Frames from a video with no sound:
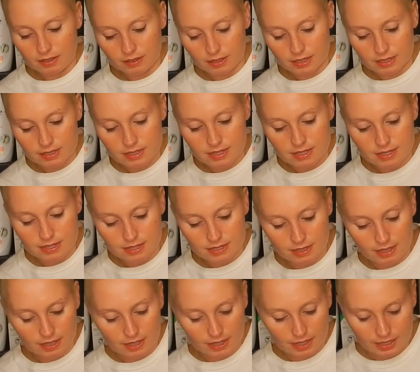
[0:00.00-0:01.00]
Let's
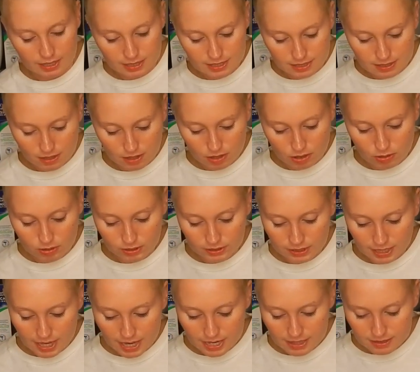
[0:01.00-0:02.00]
see, so
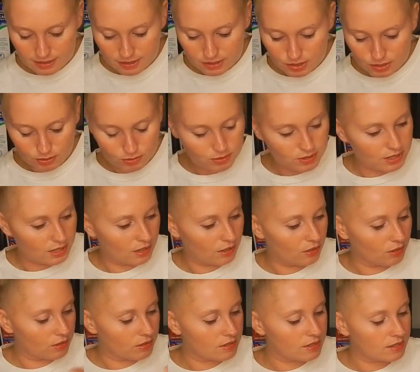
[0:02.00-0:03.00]
last two
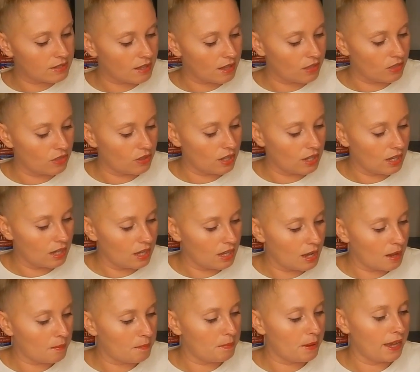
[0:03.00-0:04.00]
deals,
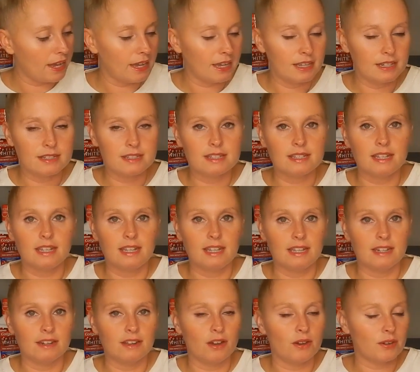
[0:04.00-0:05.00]
the
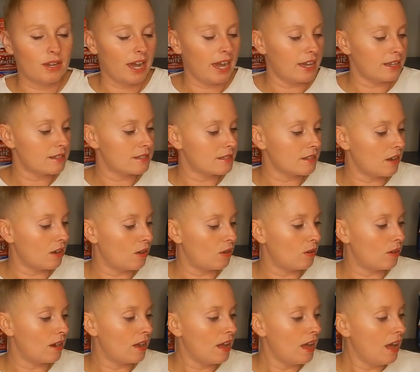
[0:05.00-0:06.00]
Pantene. Okay,
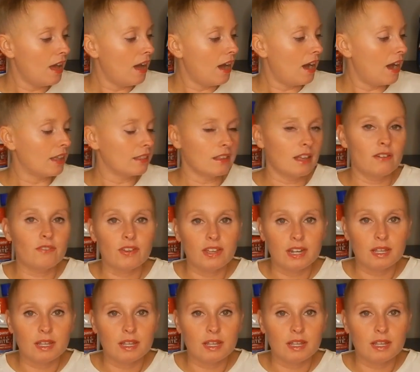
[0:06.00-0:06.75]
so I love